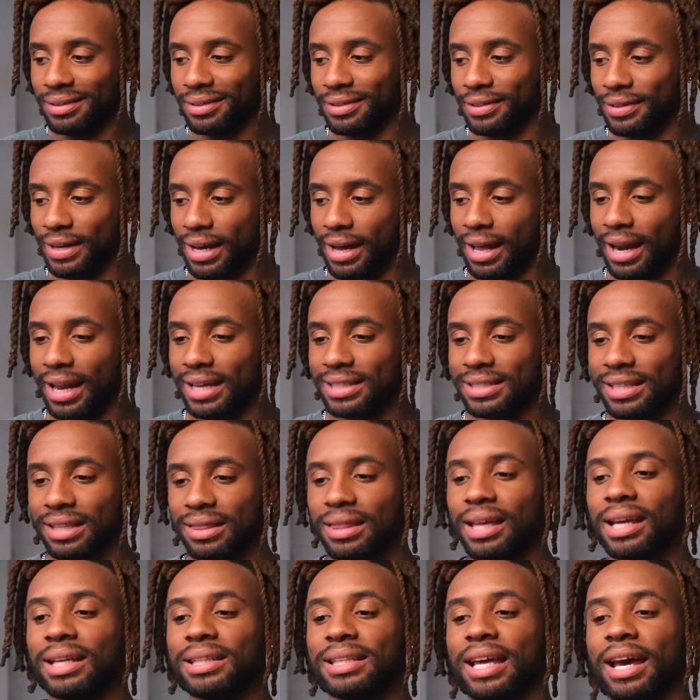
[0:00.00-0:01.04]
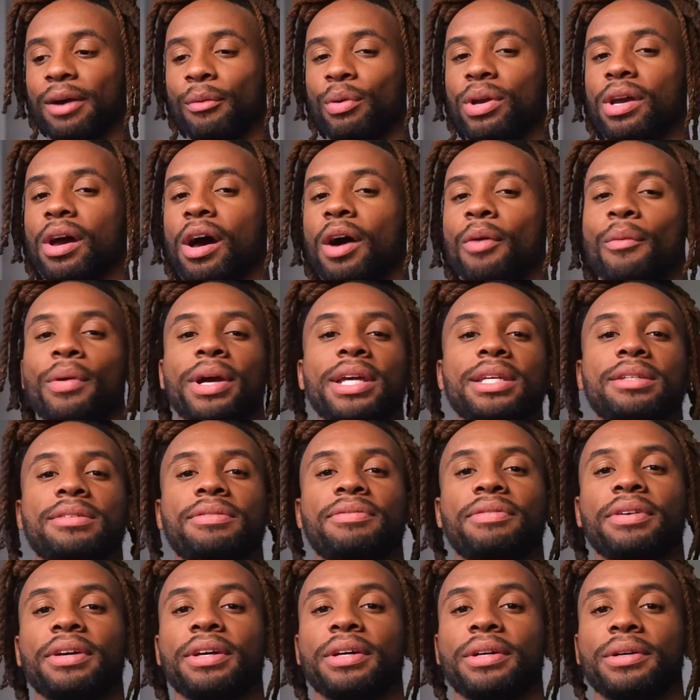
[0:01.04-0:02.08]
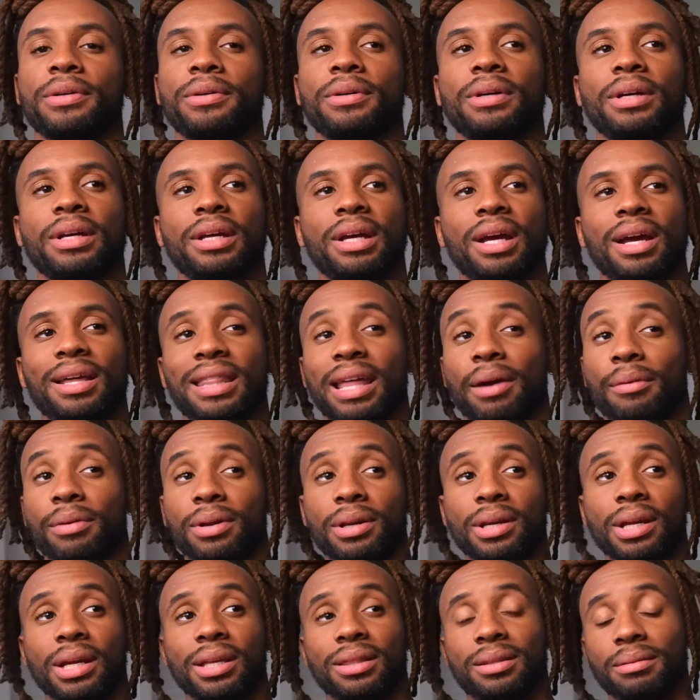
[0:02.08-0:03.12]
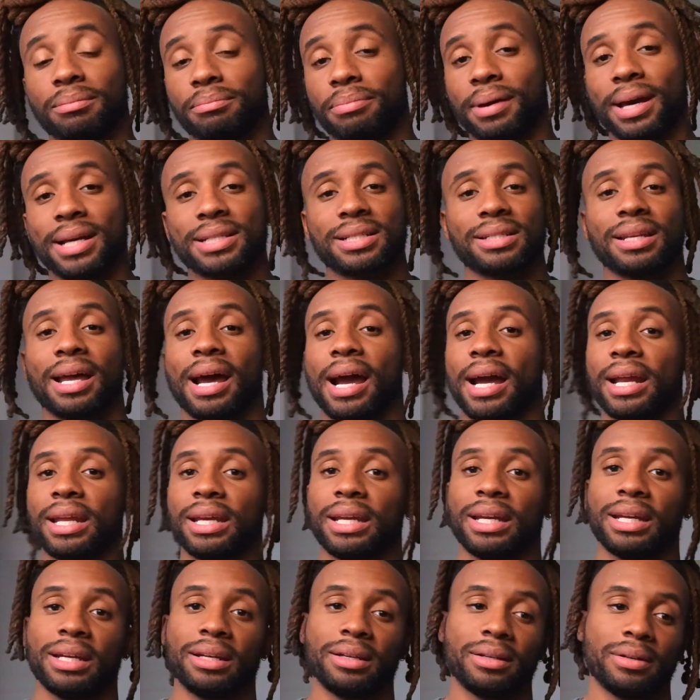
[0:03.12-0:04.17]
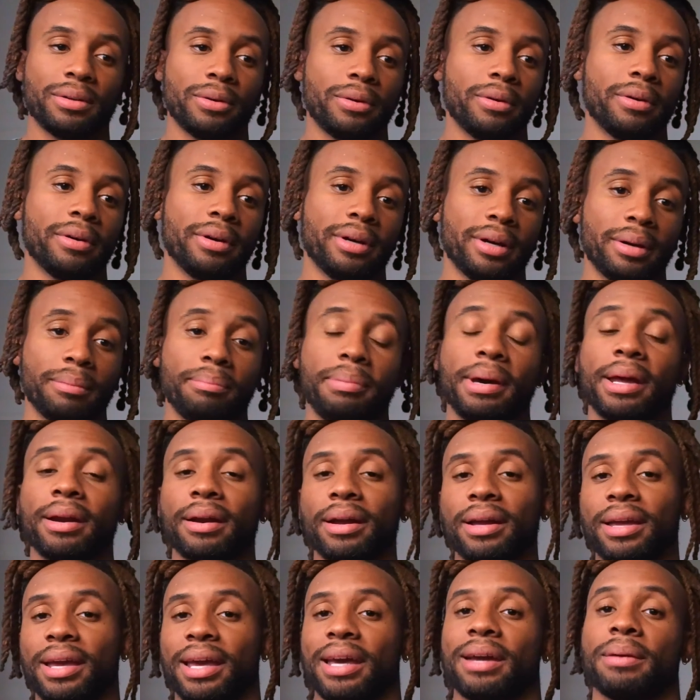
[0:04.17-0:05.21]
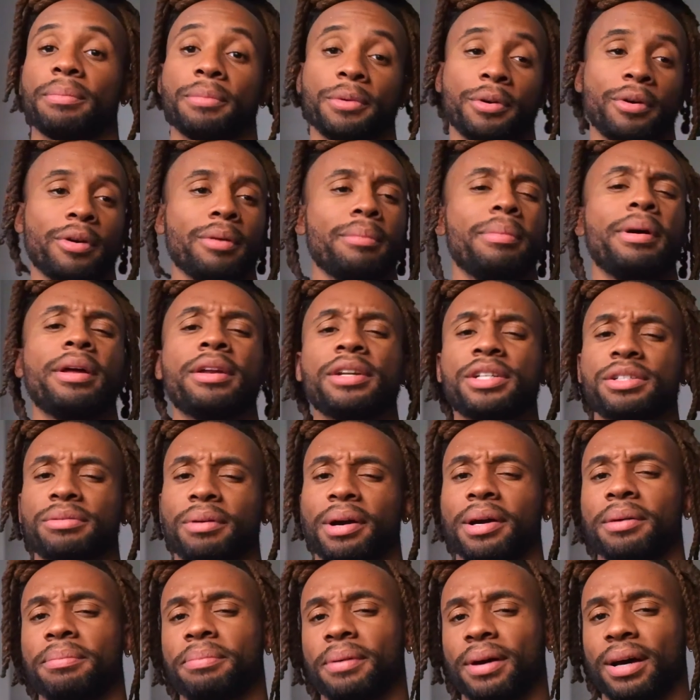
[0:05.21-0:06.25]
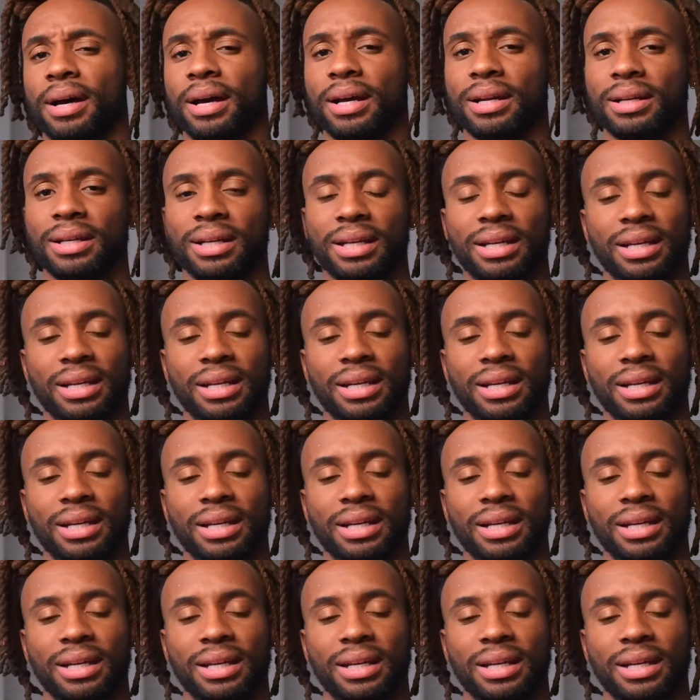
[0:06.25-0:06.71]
You know, I like to think that we always feel that we need the best lighting or a better camera or a better tripod.